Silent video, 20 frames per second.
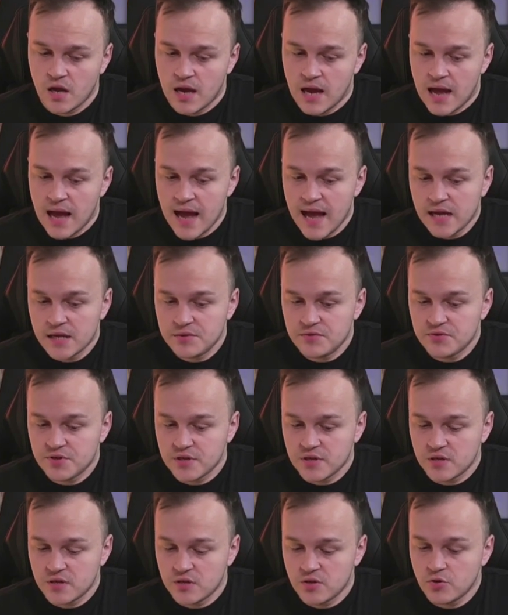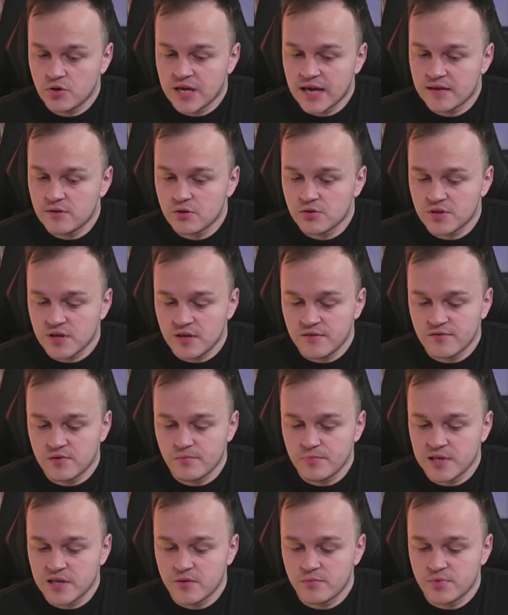and you cannot even
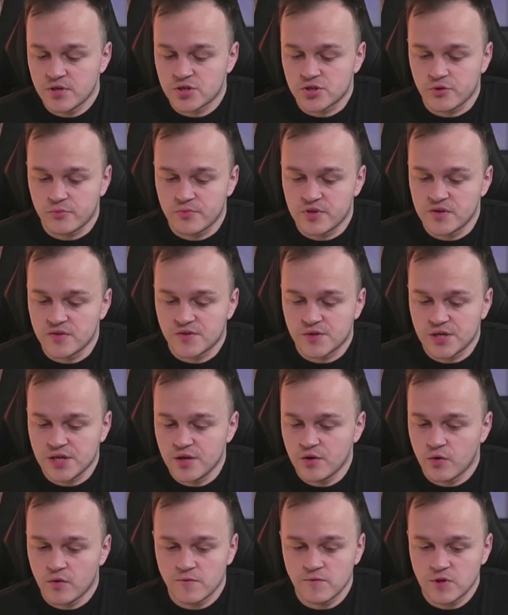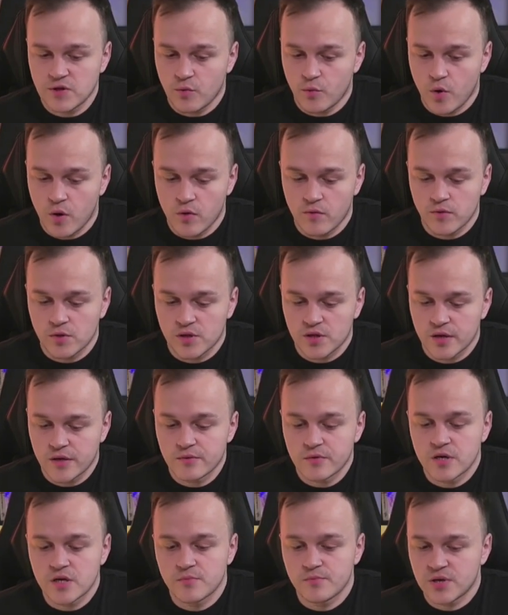play bishop d3 or
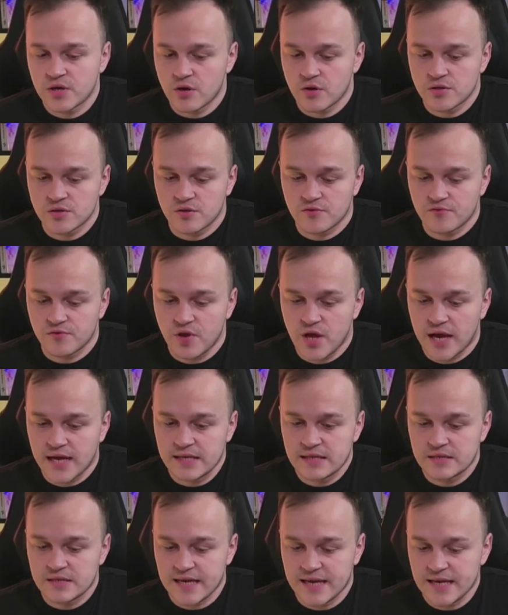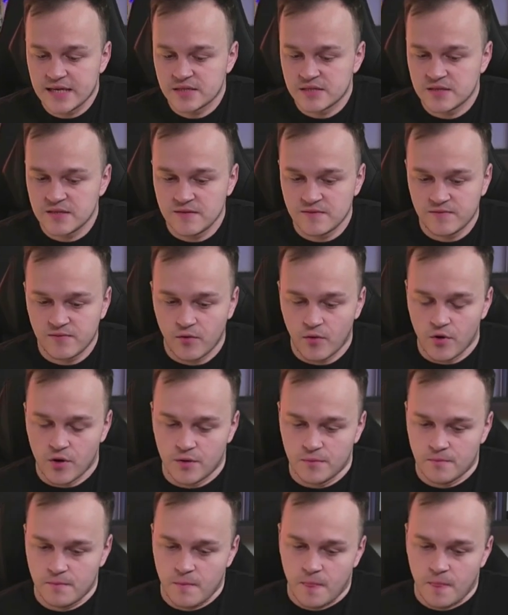whatever because of knight takes d4.